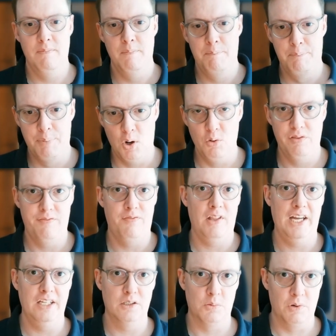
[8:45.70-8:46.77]
both
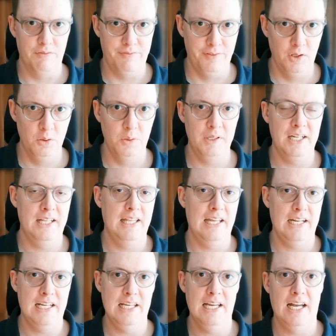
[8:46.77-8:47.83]
flanks were fluid and that
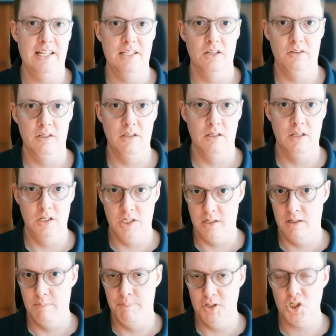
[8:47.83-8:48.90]
he had the
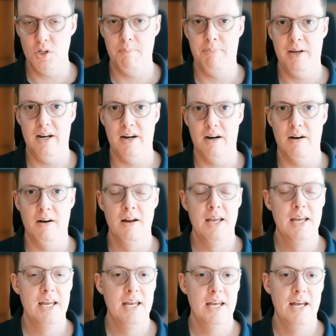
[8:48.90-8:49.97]
bishop pair
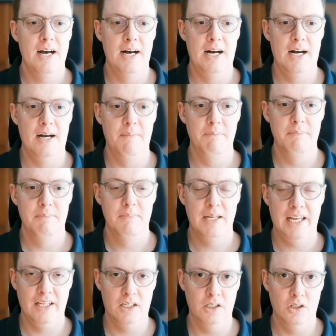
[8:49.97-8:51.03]

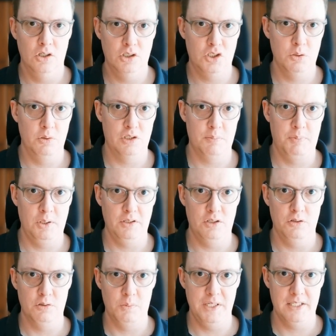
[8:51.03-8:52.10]
and can look to exploit
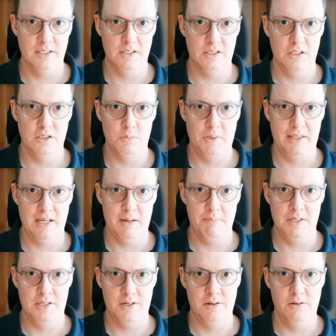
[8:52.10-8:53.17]
those weaknesses with that
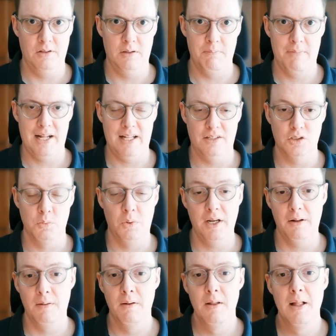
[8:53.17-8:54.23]
material in bounds.
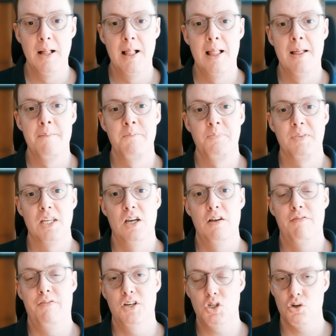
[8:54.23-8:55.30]
Well,
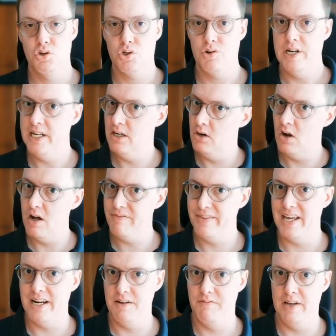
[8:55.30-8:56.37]
Fischer traded off
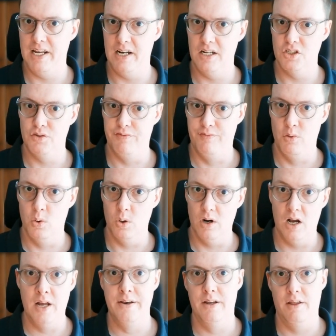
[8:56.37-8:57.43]
that advantage for
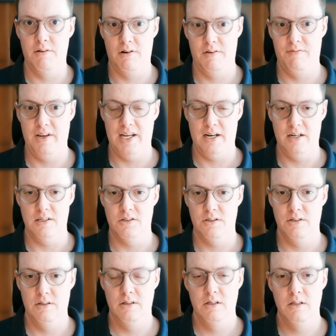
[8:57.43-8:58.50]
another advantage,
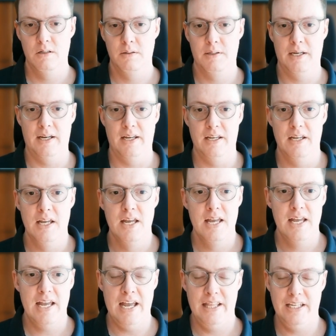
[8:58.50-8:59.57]
okay?
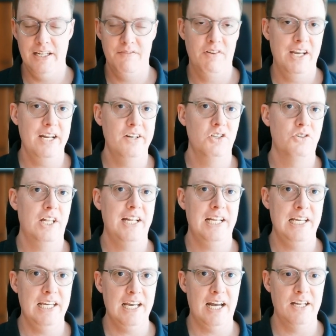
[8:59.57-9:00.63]
And the advantage that
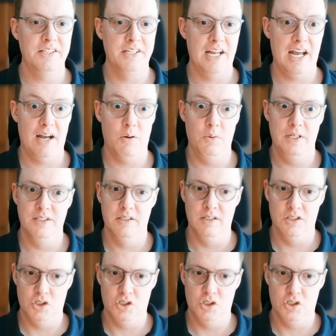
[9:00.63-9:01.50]
he has now is this